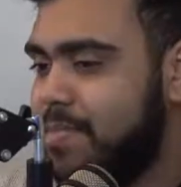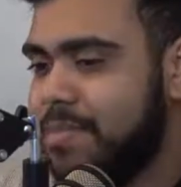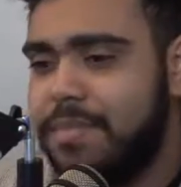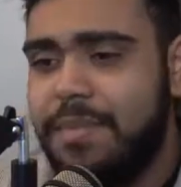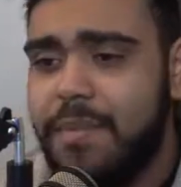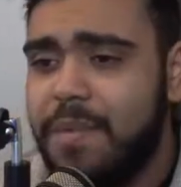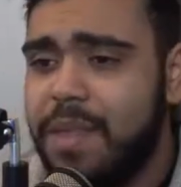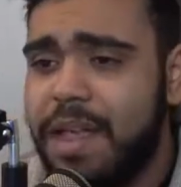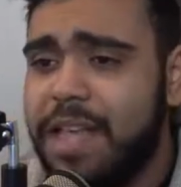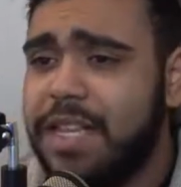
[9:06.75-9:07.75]
But no, I
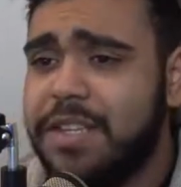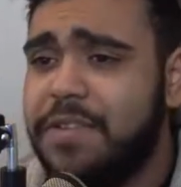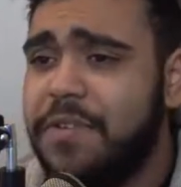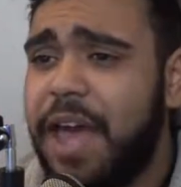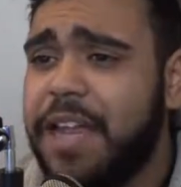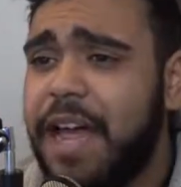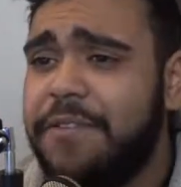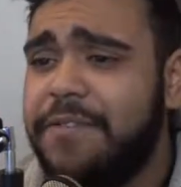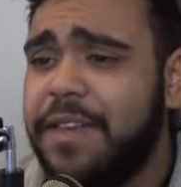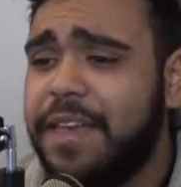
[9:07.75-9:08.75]
feel that. I feel
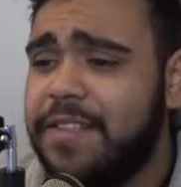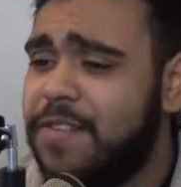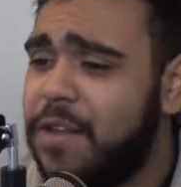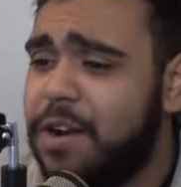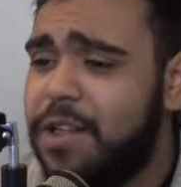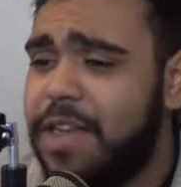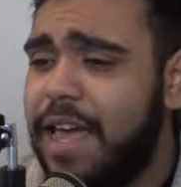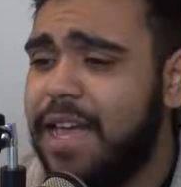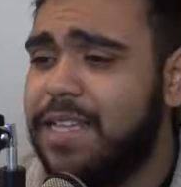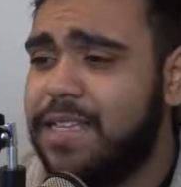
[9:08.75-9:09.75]
that. It's still in early
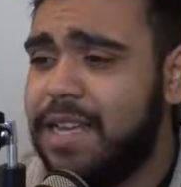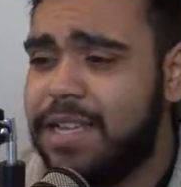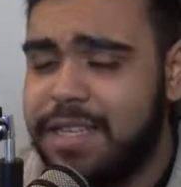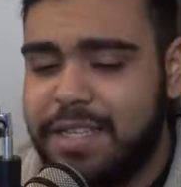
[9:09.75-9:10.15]
access.